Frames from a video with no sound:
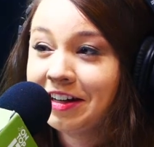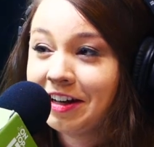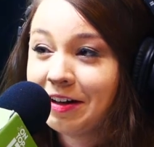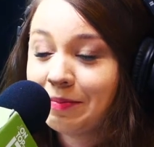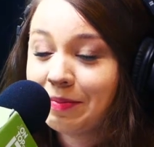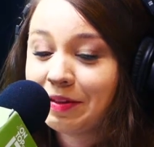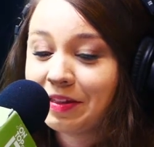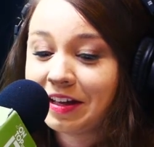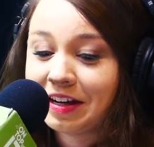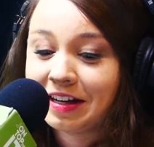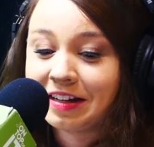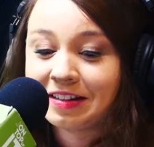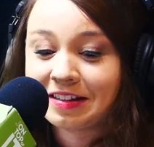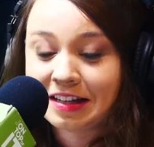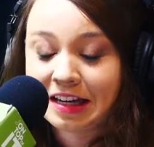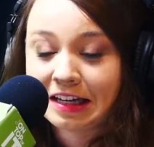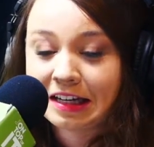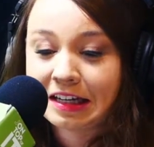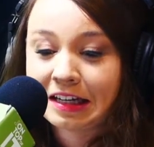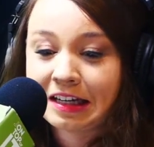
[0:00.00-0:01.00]
But then it's
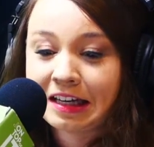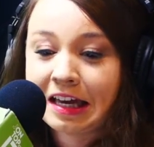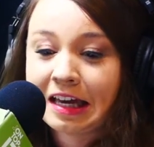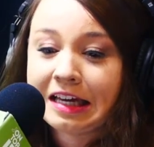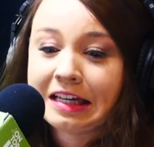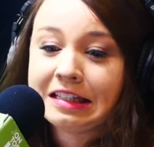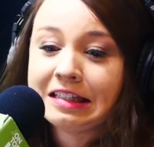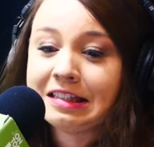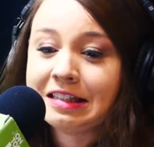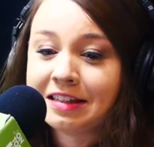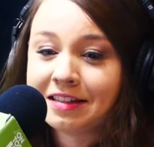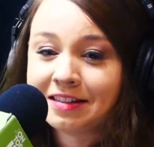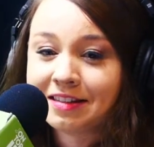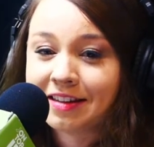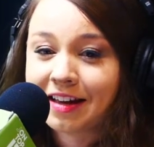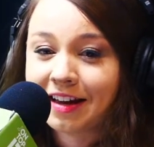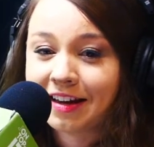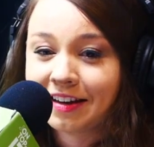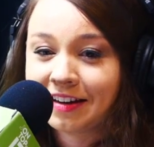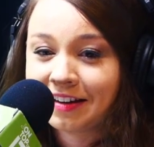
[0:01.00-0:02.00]
like kids is
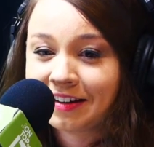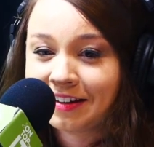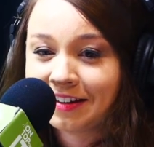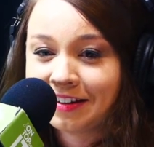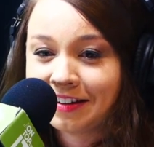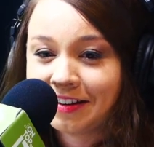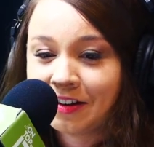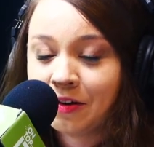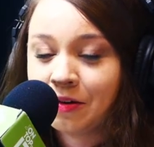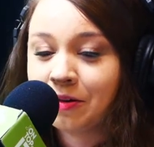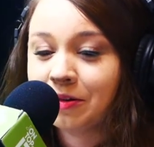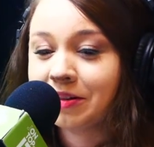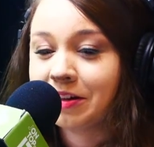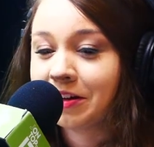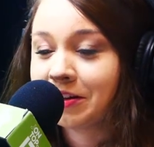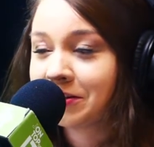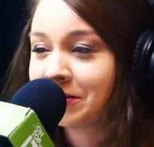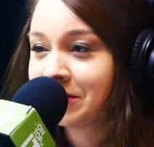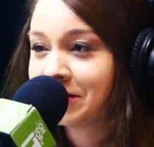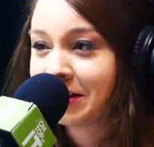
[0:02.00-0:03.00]
like a whole
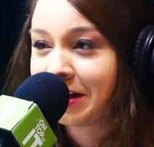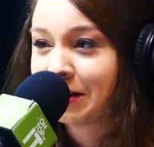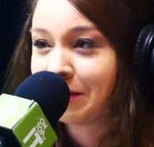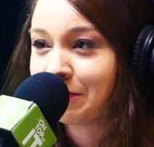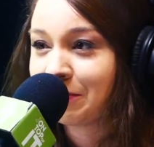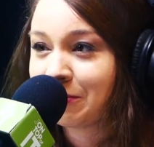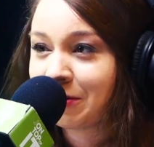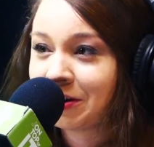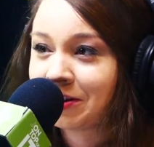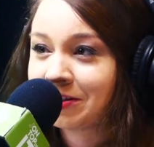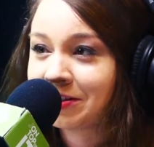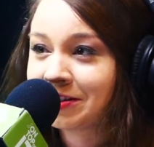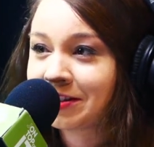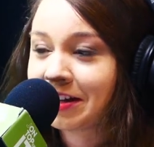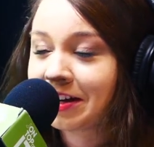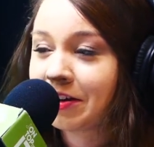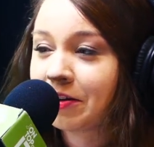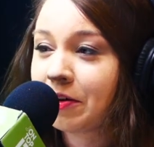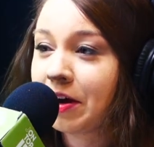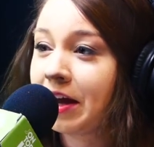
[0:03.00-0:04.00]
nother step where it's like,
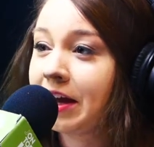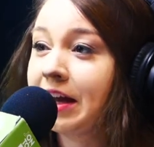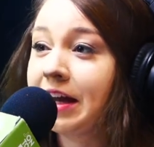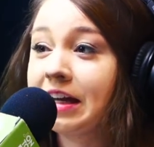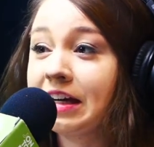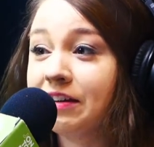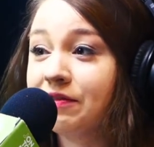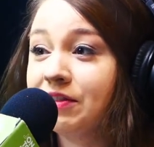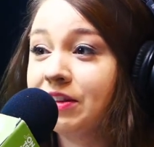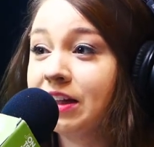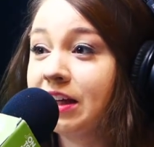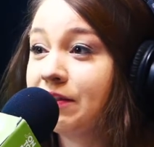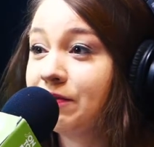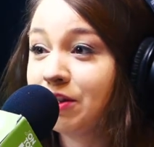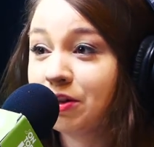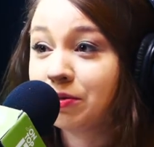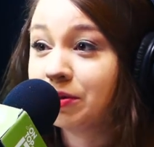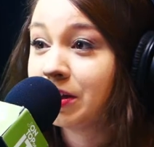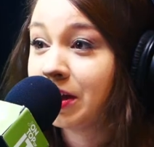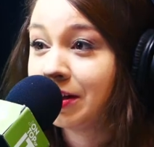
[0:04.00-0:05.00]
oh, I can't even leave you
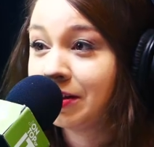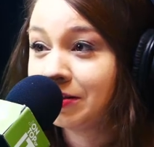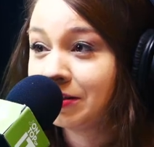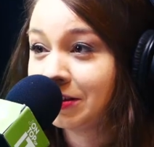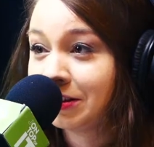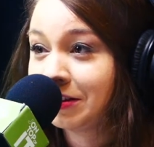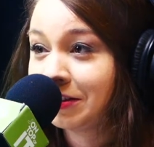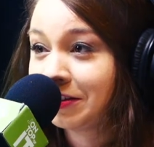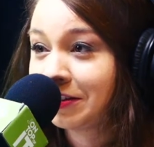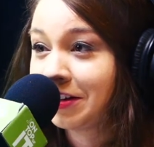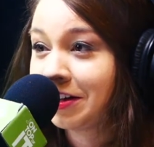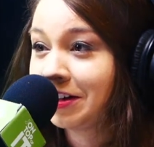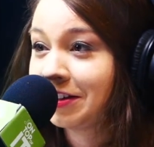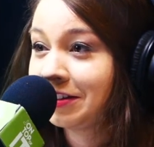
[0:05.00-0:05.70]
alone. Okay.